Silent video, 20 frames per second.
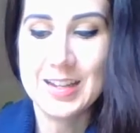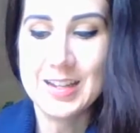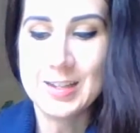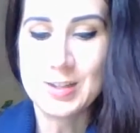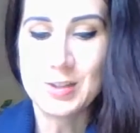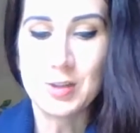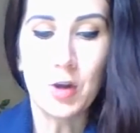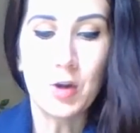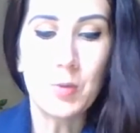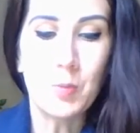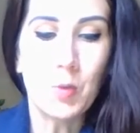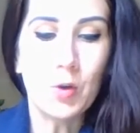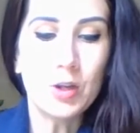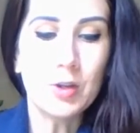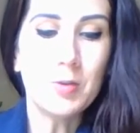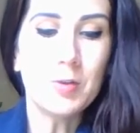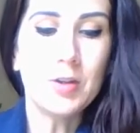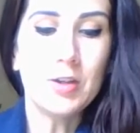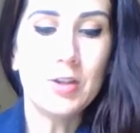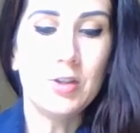So what
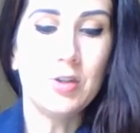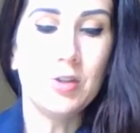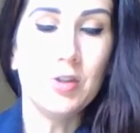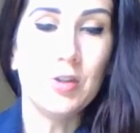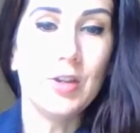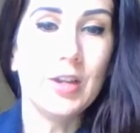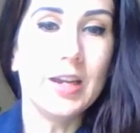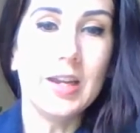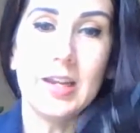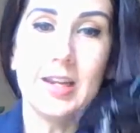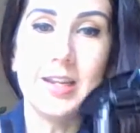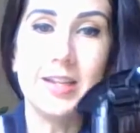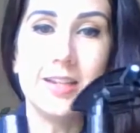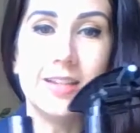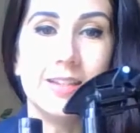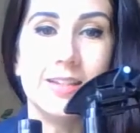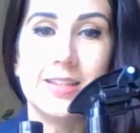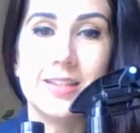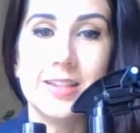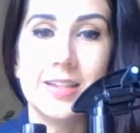you're going to do
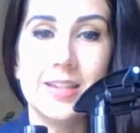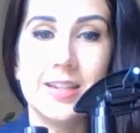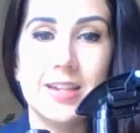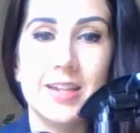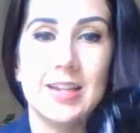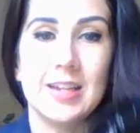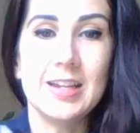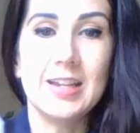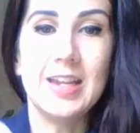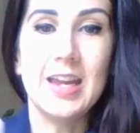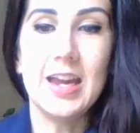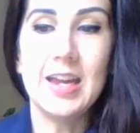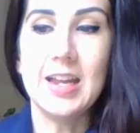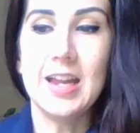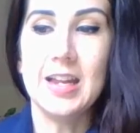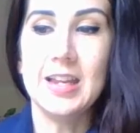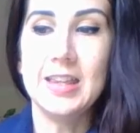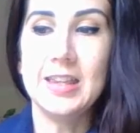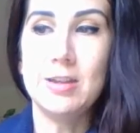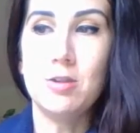is get
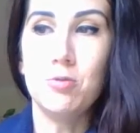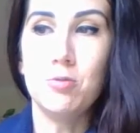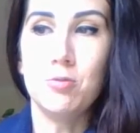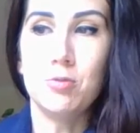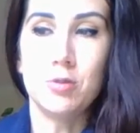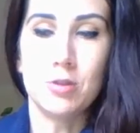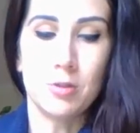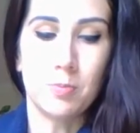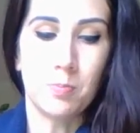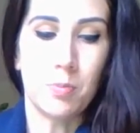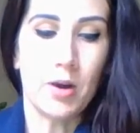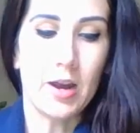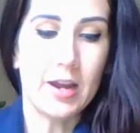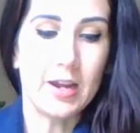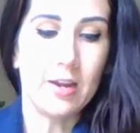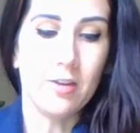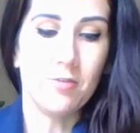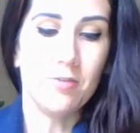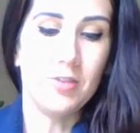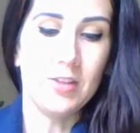a little
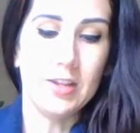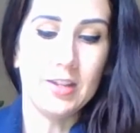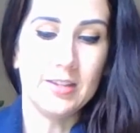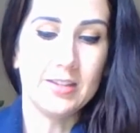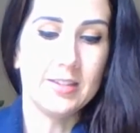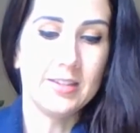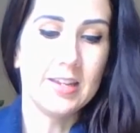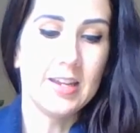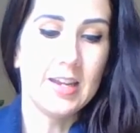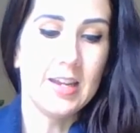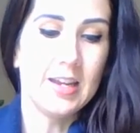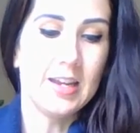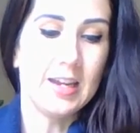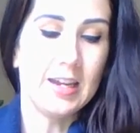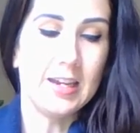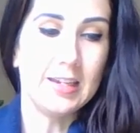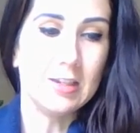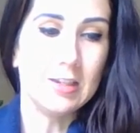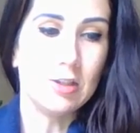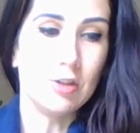spray of this
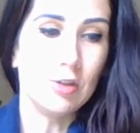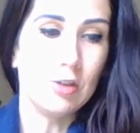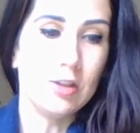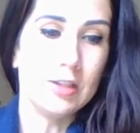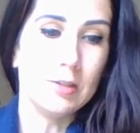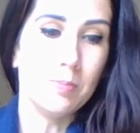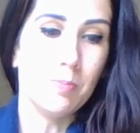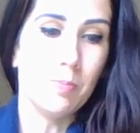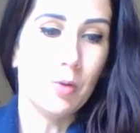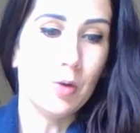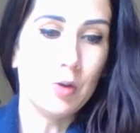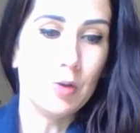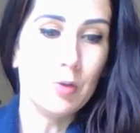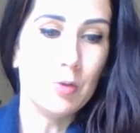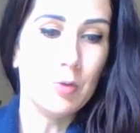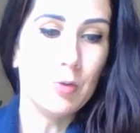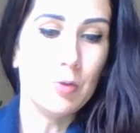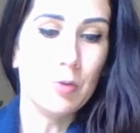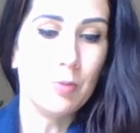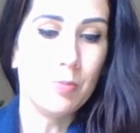into this
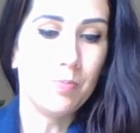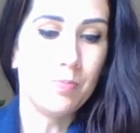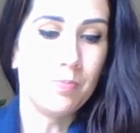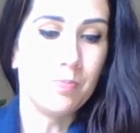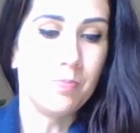bottle.